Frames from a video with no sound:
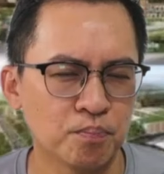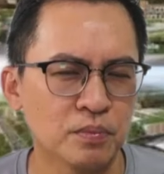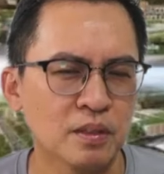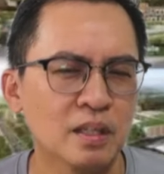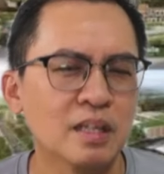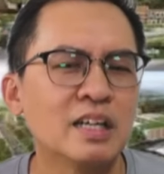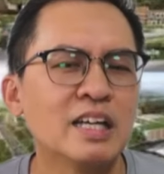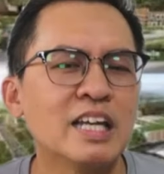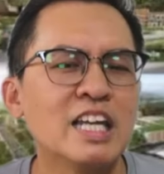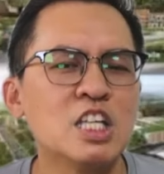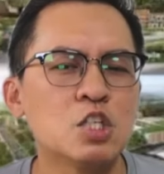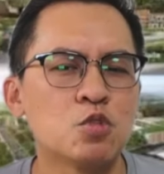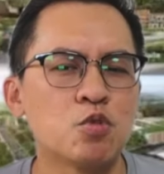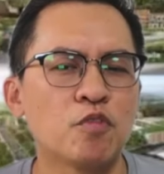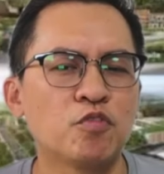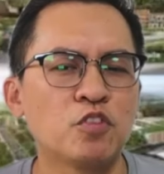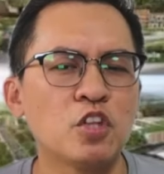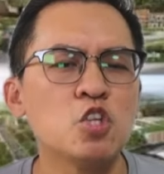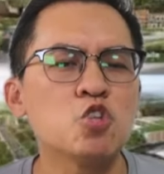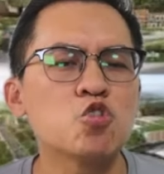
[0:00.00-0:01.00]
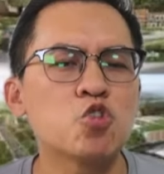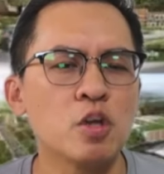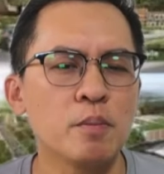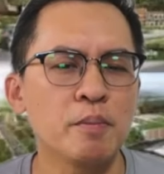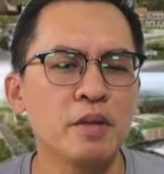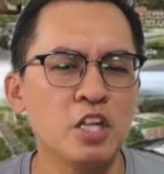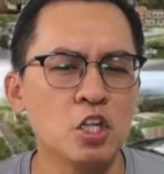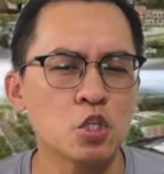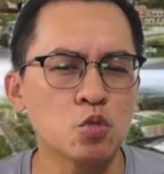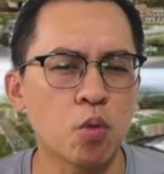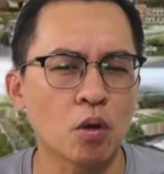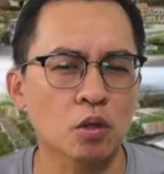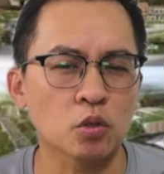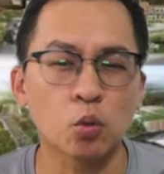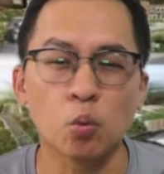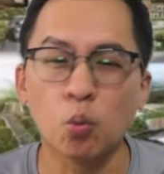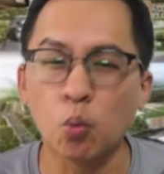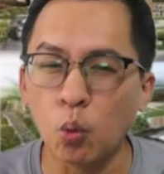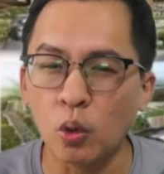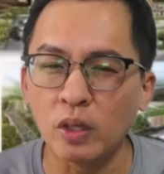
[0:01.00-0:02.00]
It is within 3 minutes walk to
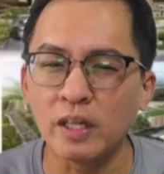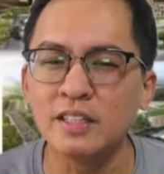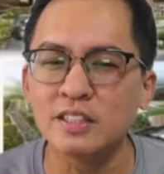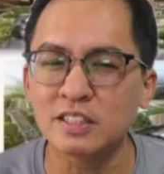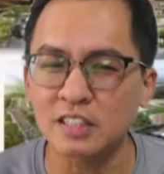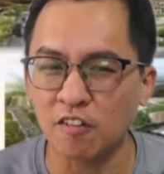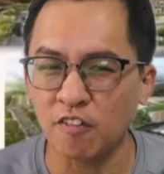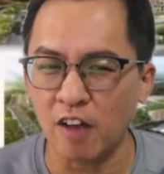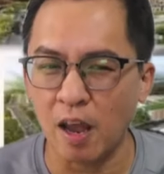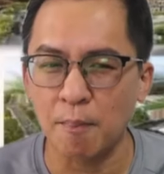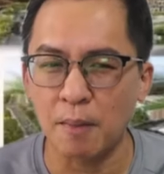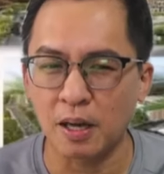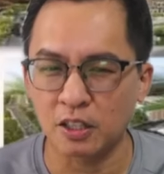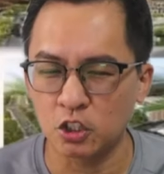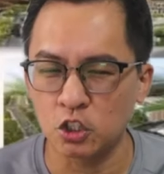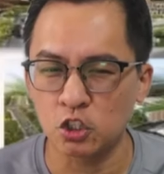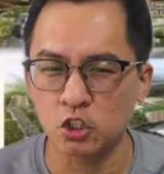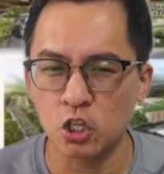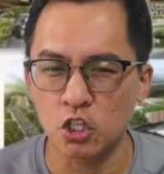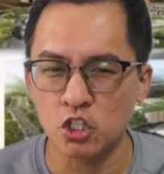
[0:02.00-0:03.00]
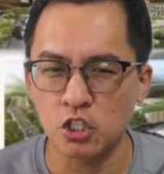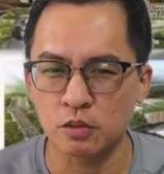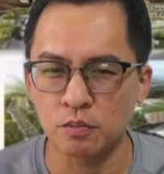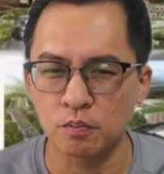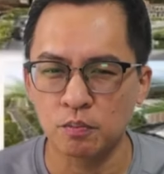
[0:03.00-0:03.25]
Woodlands South MRT station,